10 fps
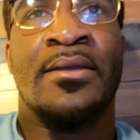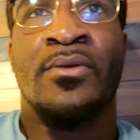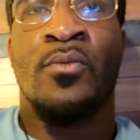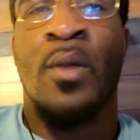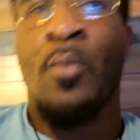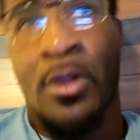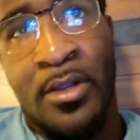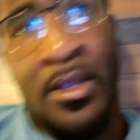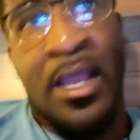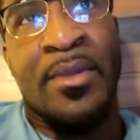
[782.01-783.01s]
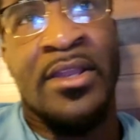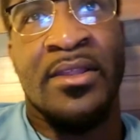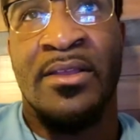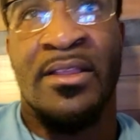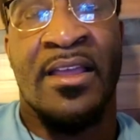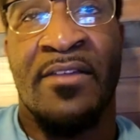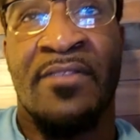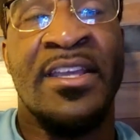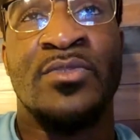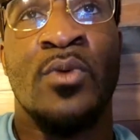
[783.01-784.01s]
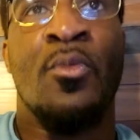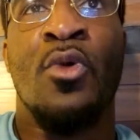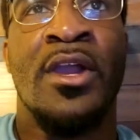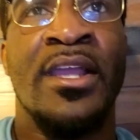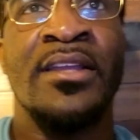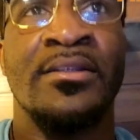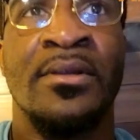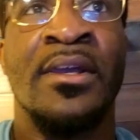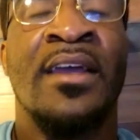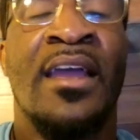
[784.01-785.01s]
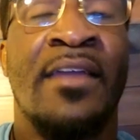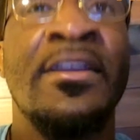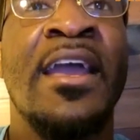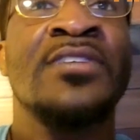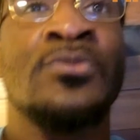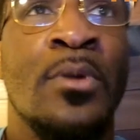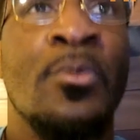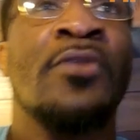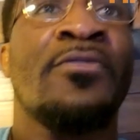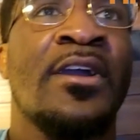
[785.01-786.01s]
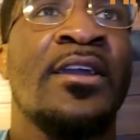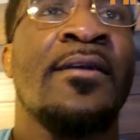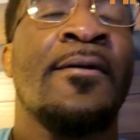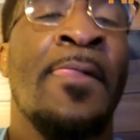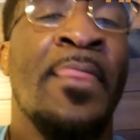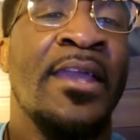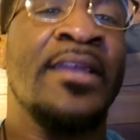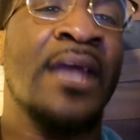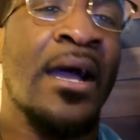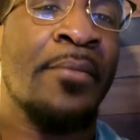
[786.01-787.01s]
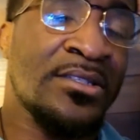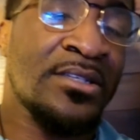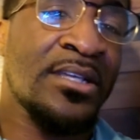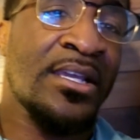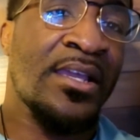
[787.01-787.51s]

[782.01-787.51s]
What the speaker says: One more. I mean, if he gets one more and if he has one more fight and he dominates